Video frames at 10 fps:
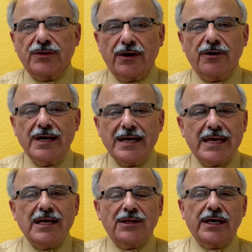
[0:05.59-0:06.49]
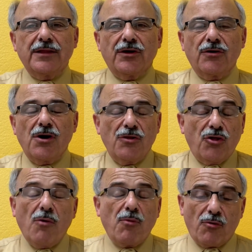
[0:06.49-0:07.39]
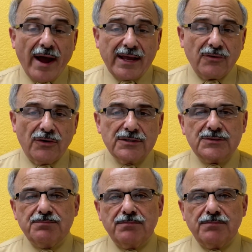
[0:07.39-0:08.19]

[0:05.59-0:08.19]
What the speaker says: Their healing, though miraculous,